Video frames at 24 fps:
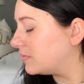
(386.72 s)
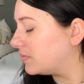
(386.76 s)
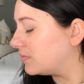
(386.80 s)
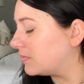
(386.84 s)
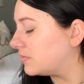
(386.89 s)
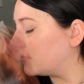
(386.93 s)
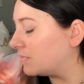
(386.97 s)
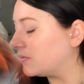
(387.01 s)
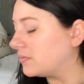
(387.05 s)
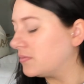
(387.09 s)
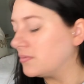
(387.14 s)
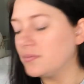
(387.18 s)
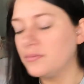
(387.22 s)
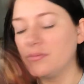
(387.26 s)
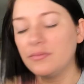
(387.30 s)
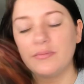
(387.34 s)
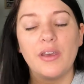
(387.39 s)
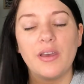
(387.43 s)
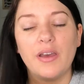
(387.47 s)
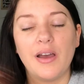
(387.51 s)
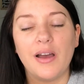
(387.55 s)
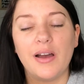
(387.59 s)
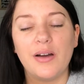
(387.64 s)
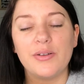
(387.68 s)
I
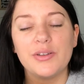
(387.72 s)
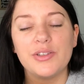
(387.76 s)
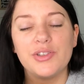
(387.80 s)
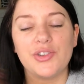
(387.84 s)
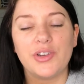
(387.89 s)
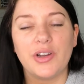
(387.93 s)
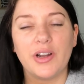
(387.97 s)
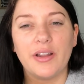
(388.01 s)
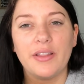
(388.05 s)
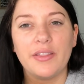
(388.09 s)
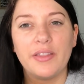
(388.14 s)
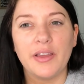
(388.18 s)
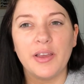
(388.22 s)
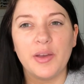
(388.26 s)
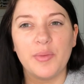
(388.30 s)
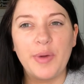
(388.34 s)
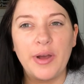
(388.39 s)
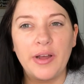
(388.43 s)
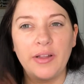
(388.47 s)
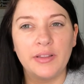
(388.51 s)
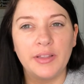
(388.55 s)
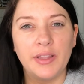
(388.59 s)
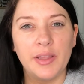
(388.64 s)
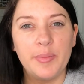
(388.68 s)
always try to think
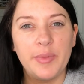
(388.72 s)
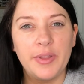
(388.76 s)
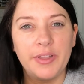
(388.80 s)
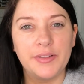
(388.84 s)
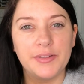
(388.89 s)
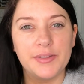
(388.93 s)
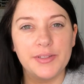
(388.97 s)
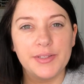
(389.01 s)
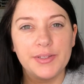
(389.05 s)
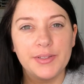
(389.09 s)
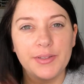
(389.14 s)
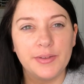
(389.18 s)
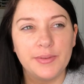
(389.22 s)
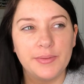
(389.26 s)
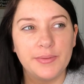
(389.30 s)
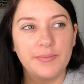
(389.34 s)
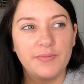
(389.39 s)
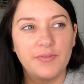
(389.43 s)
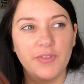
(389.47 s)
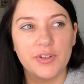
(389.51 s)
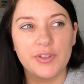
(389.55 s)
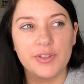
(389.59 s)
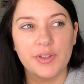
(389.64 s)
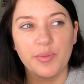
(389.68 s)
about lemons
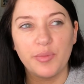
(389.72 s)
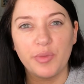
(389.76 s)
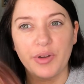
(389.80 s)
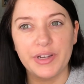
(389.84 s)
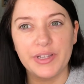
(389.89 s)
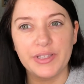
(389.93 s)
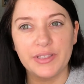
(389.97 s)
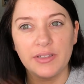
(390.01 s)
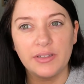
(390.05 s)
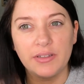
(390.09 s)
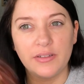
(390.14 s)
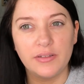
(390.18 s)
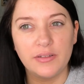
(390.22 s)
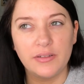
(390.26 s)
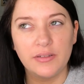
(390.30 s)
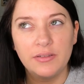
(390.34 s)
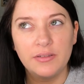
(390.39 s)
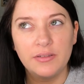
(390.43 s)
for some reason.